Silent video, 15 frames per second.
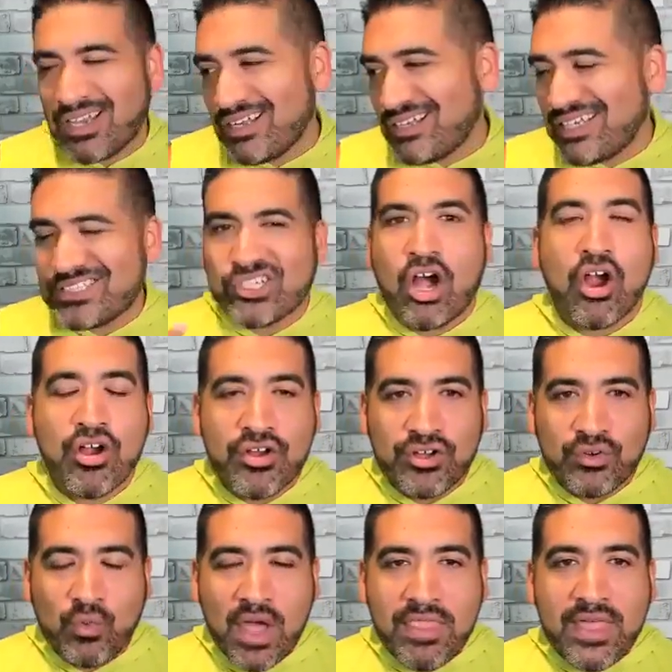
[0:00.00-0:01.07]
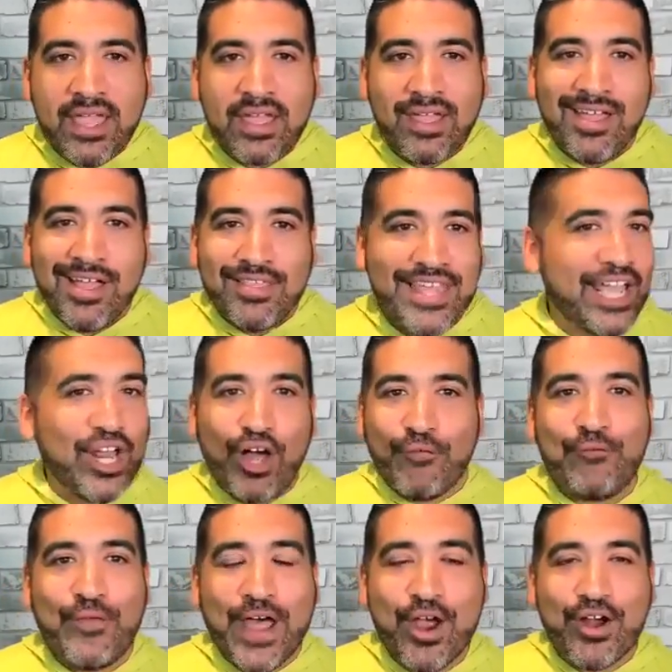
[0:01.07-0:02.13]
disheartened when they get all
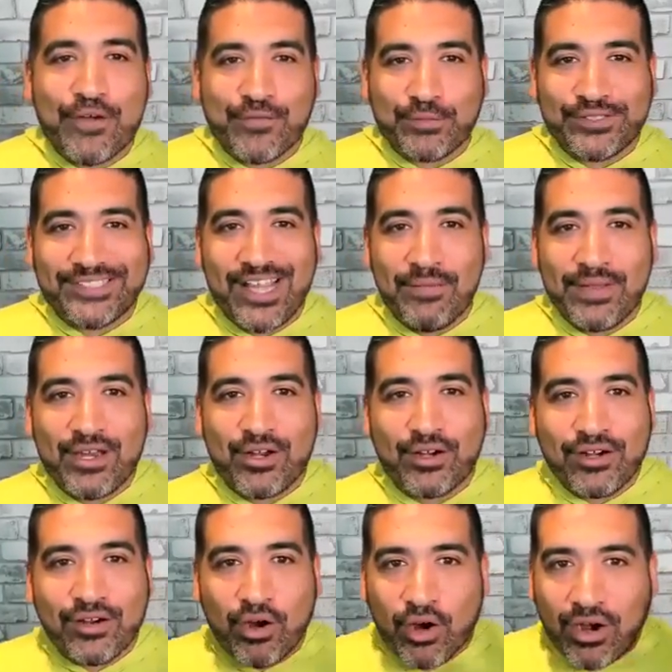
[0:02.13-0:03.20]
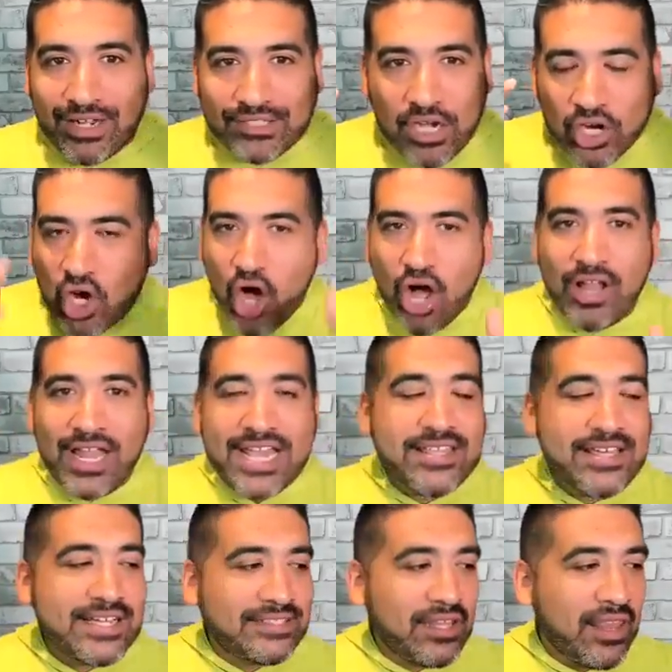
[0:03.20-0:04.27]
fired up from Summit or a call like
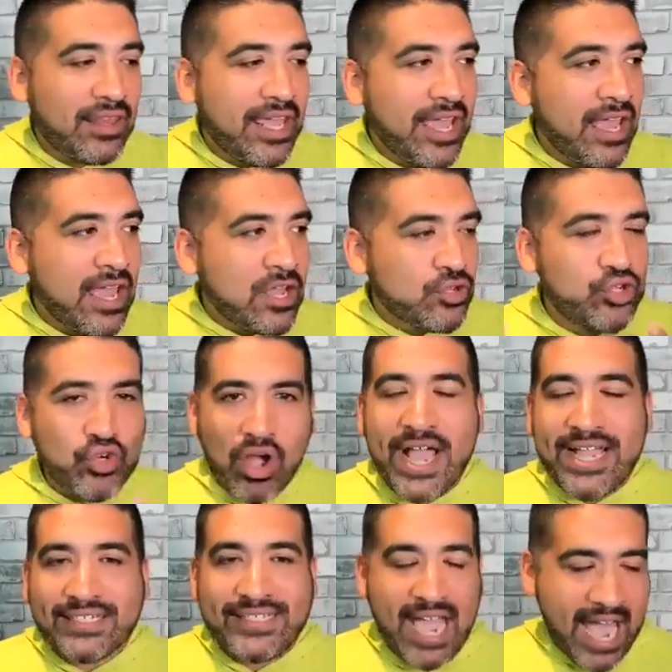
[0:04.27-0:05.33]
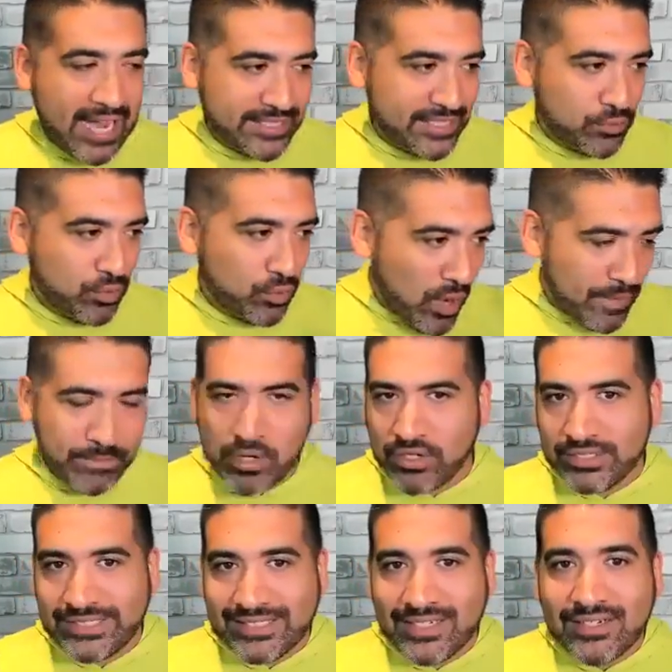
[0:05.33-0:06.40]
this, and then they try a tactic with one
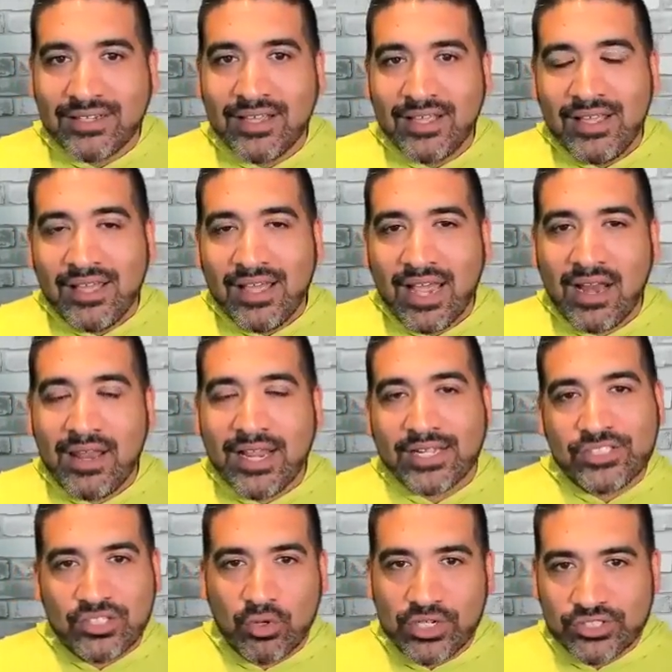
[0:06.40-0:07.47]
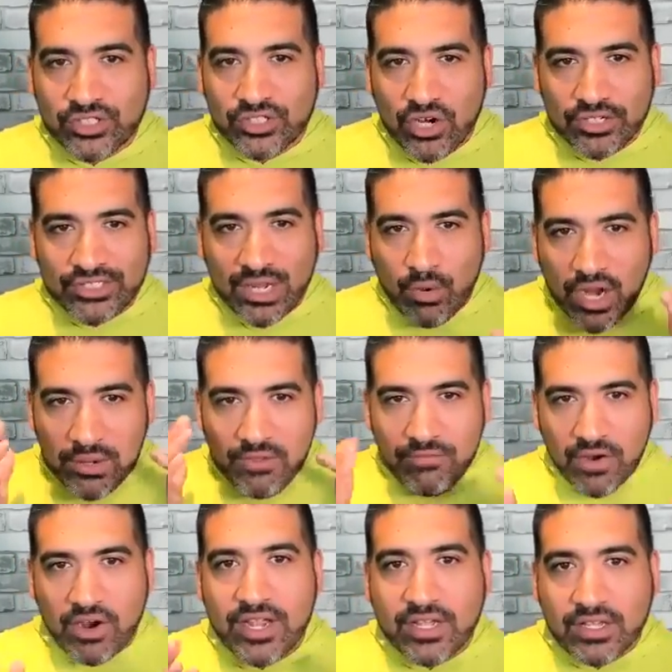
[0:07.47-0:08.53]
person, and then they get so discouraged. And I want to be
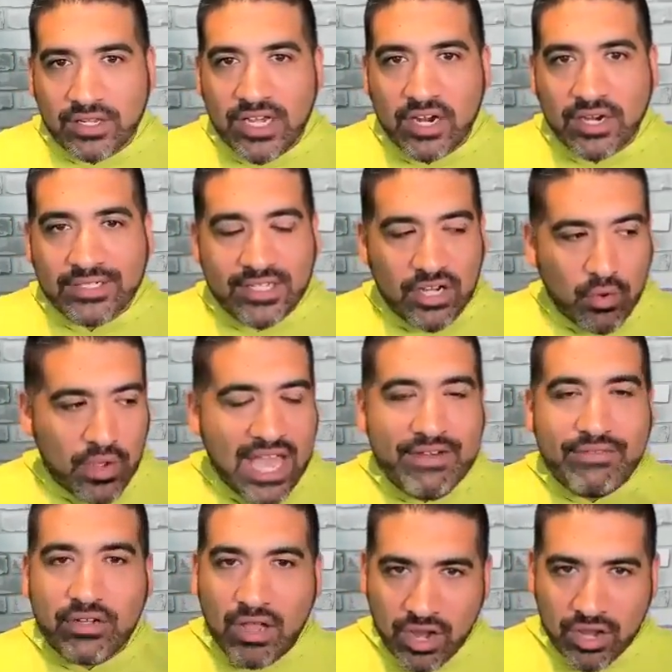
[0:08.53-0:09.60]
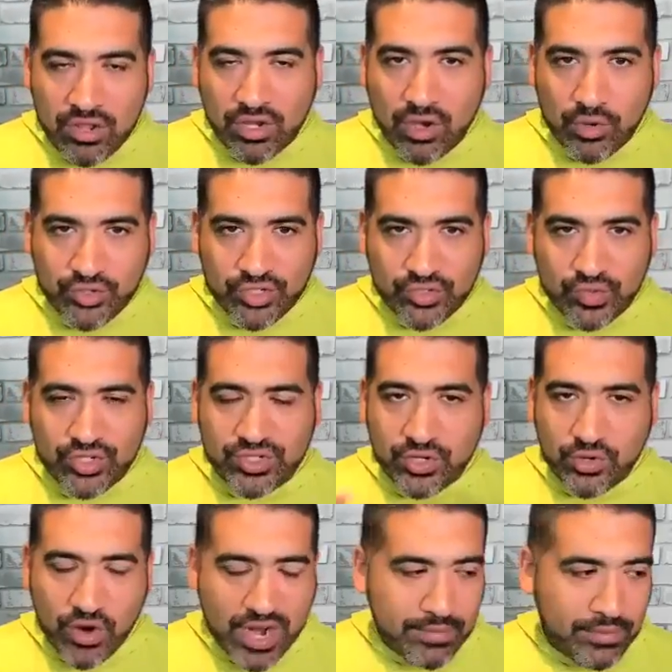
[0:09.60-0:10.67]
very clear, because I know we have a lot of new coaches, which is
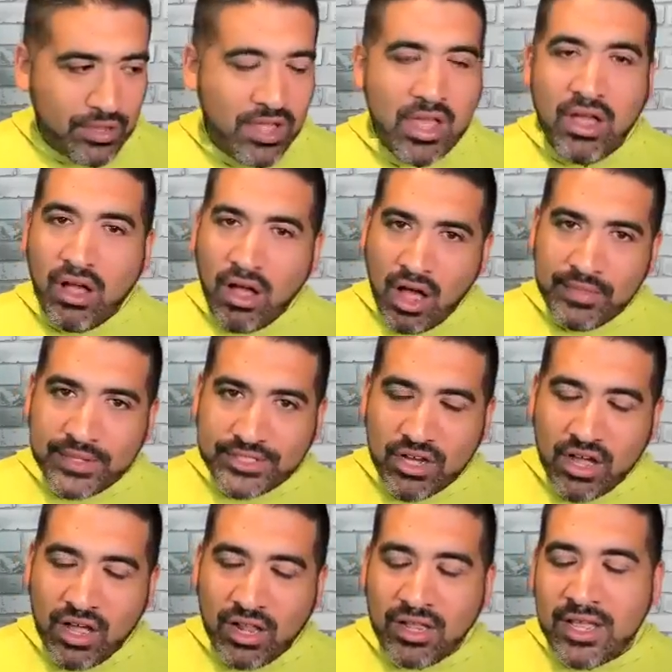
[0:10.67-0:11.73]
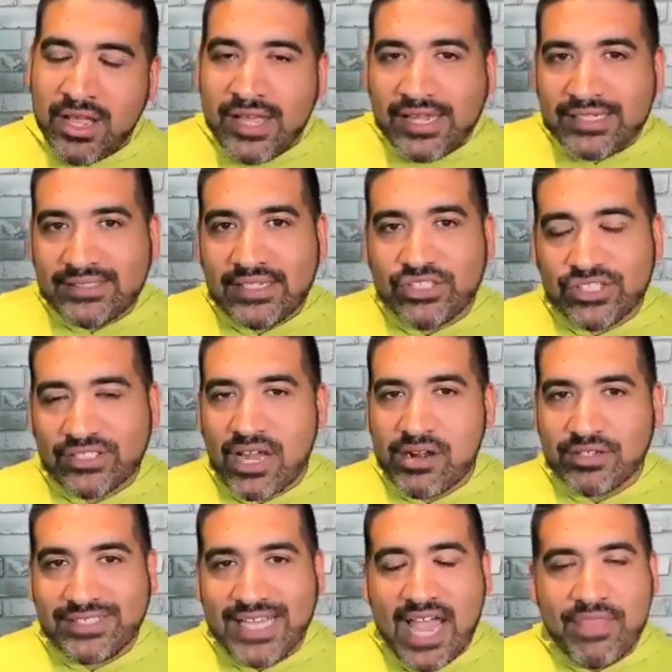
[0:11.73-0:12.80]
incredible on this call, is that just
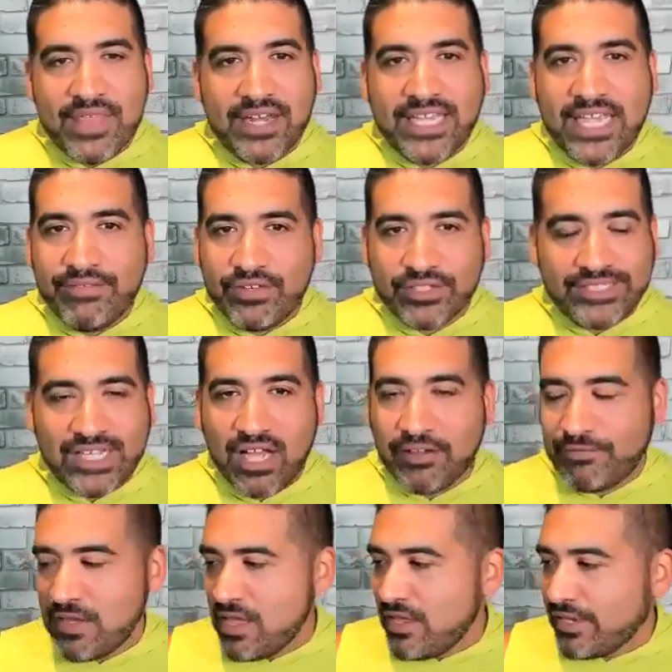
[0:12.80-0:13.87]
understand that give yourself